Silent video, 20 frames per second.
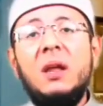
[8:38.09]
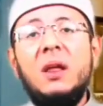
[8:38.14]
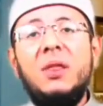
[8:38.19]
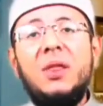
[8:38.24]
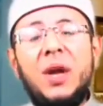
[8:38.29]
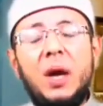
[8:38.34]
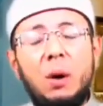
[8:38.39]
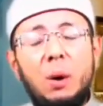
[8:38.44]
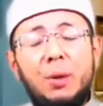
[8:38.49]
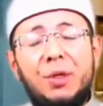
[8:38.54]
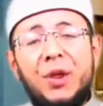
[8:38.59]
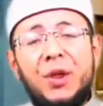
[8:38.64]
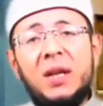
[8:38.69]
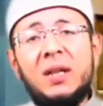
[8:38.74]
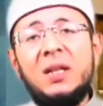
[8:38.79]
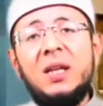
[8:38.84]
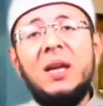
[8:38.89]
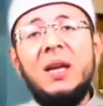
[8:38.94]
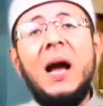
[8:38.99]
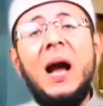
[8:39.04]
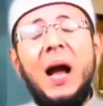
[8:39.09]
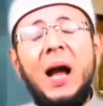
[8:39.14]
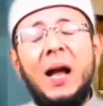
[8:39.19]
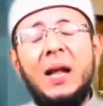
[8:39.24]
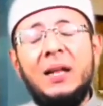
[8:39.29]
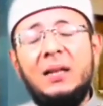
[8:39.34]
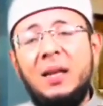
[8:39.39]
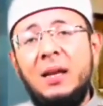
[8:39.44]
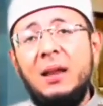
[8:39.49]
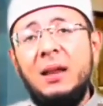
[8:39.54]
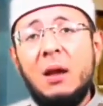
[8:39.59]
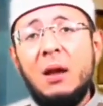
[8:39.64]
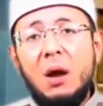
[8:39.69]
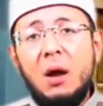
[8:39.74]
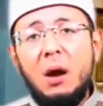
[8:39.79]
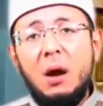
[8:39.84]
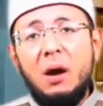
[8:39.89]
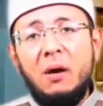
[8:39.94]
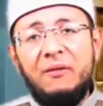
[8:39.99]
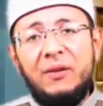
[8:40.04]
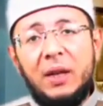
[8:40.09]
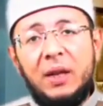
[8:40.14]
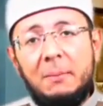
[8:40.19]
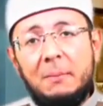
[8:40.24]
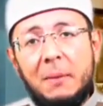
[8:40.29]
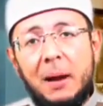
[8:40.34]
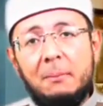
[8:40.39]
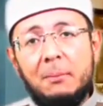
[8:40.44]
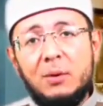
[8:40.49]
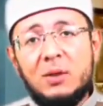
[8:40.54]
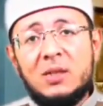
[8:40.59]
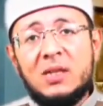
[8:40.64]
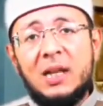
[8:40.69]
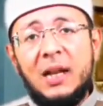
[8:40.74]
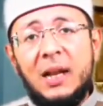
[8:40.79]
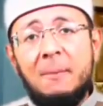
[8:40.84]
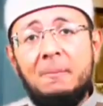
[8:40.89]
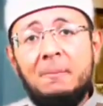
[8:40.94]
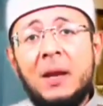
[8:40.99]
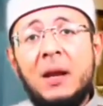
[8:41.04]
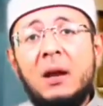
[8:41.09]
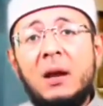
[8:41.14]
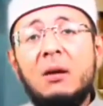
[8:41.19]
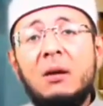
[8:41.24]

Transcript: the authentic Hadith of Imam Muslim.